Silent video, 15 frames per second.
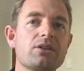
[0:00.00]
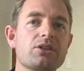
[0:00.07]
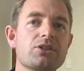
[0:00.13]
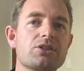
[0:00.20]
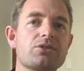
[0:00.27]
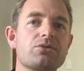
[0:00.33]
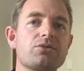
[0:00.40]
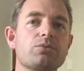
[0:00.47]

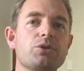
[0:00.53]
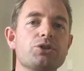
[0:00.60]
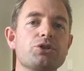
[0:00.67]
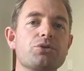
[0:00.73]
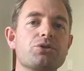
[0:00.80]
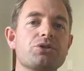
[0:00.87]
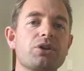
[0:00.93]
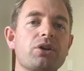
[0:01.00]
just
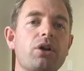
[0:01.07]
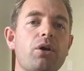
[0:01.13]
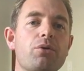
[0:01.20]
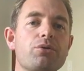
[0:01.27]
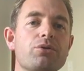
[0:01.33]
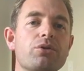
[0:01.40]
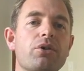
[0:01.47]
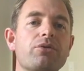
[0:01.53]
reduce the
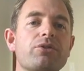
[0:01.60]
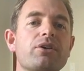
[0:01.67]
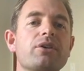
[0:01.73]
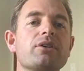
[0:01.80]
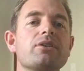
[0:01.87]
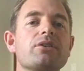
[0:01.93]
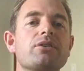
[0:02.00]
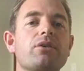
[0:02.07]
load off
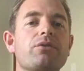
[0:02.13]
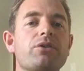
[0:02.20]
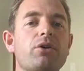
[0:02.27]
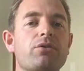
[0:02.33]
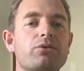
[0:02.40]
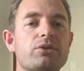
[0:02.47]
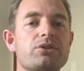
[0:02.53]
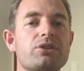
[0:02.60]
the
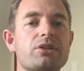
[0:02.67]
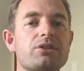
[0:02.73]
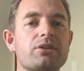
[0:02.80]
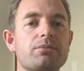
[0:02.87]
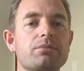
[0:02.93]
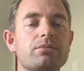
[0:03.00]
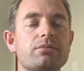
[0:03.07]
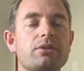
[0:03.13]
off-grid
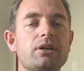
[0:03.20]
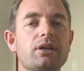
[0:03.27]
system.